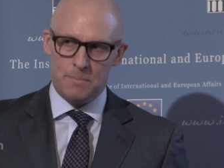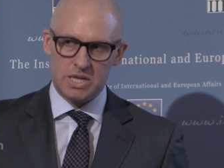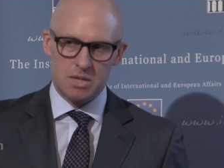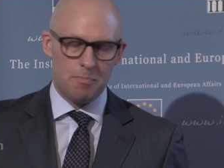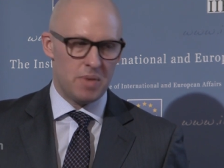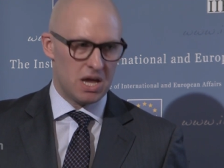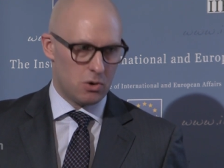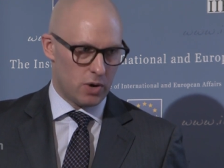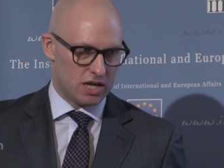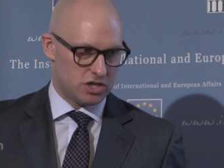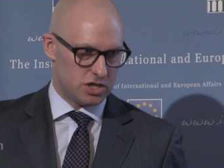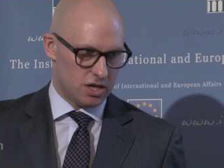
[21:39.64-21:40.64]
But the big
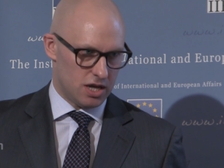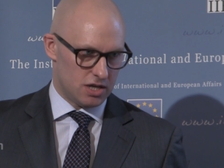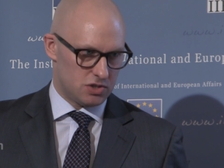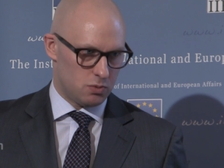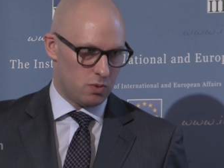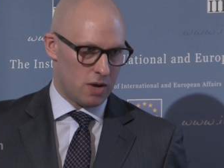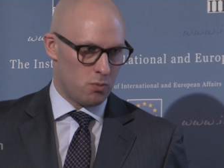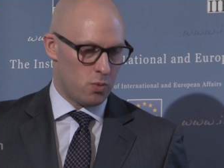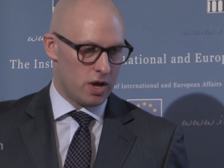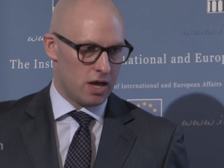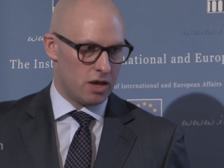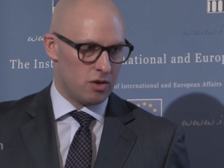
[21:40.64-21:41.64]
question is when
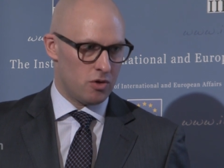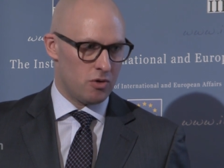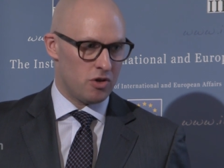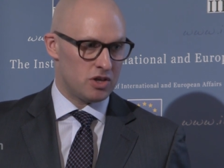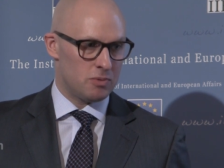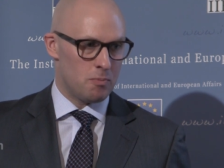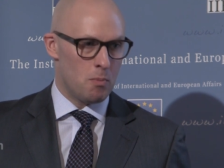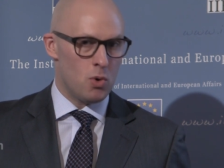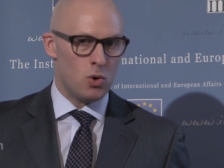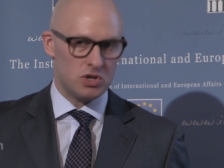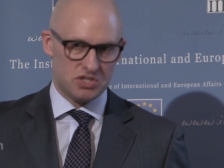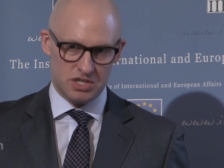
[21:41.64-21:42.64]
we're
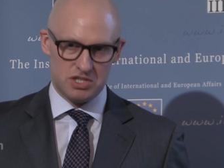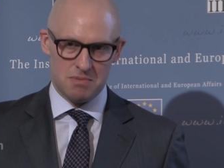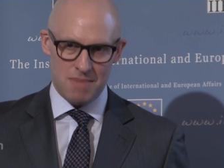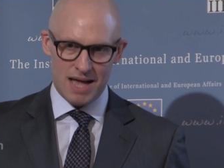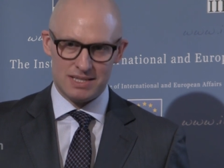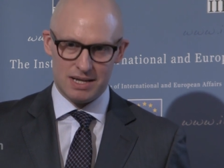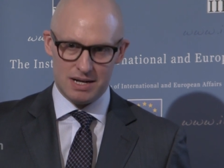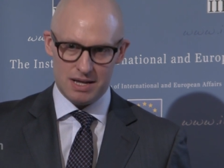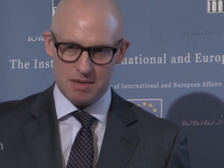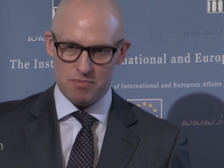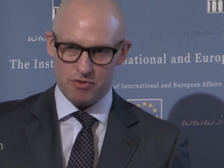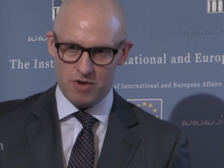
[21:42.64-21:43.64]
more
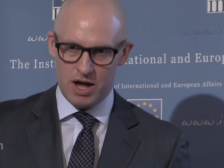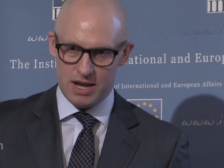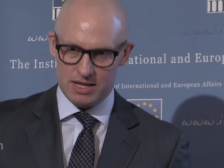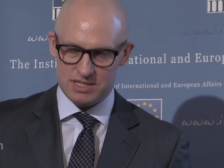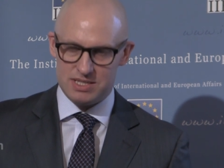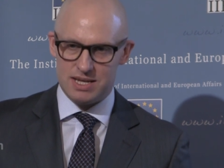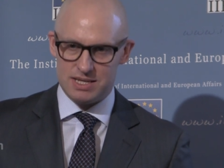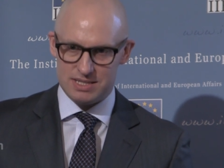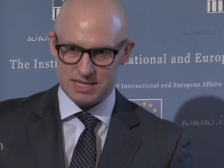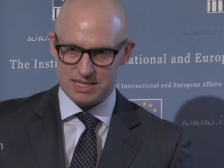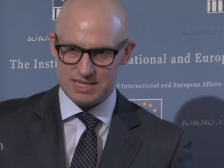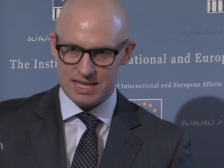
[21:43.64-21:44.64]
systematically providing
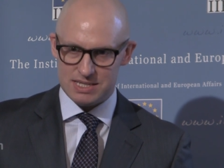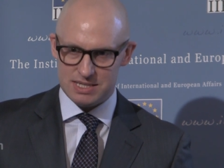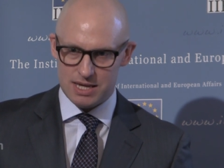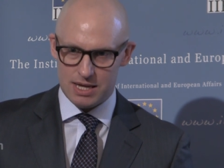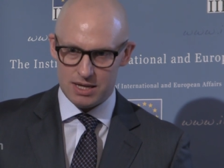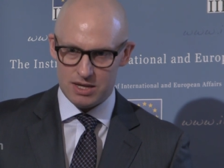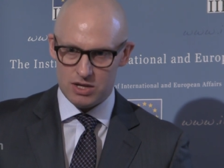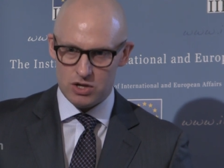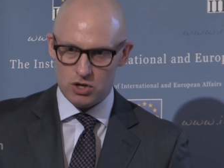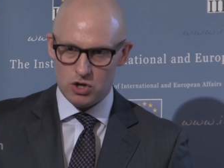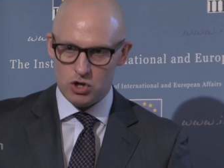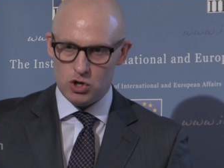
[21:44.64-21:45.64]
citizen sensing,
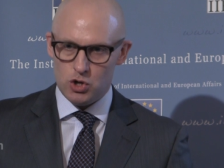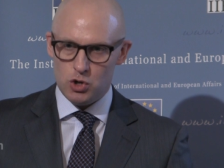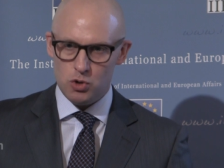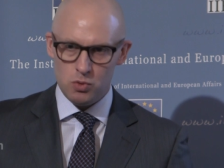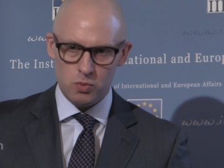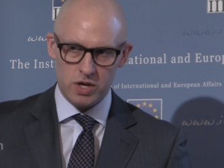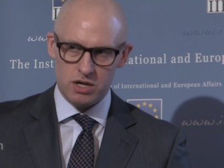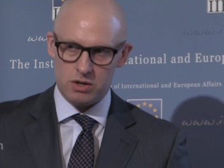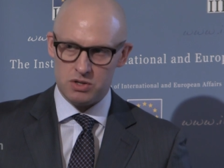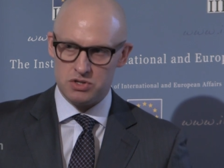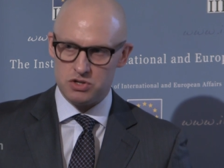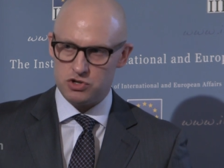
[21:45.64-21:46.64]
who are we
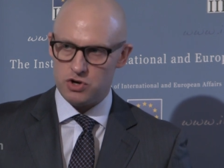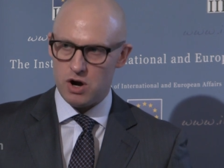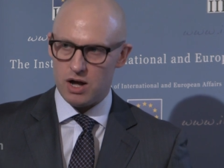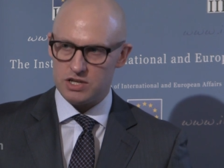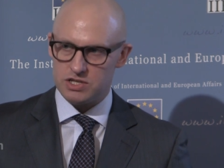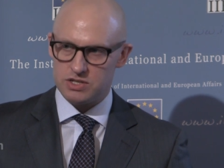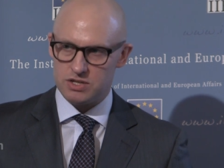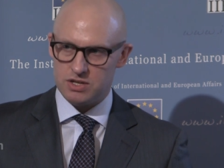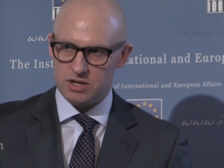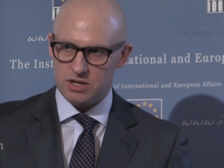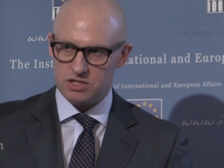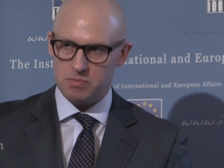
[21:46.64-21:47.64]
going to trust
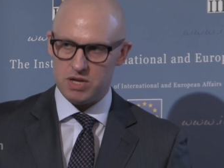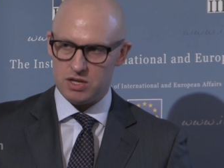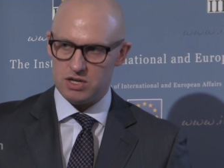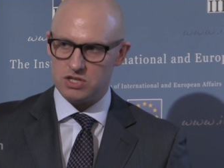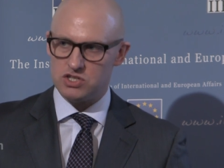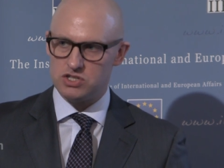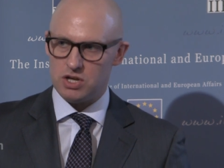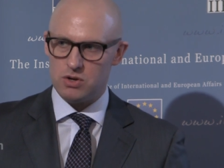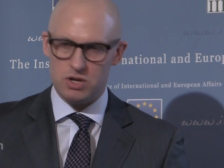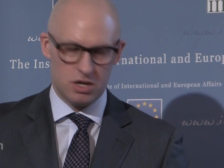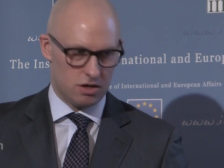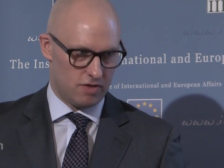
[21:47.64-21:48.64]
to be the
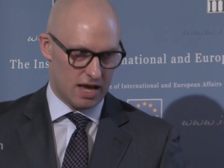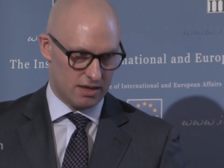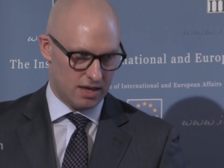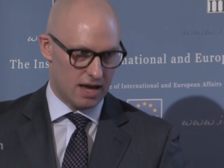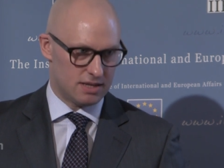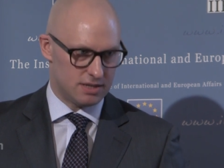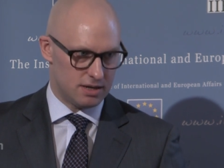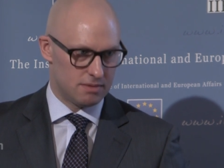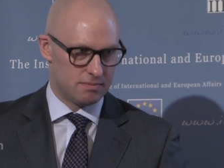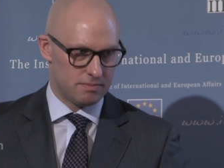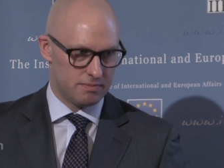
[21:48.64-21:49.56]
custodian of that data?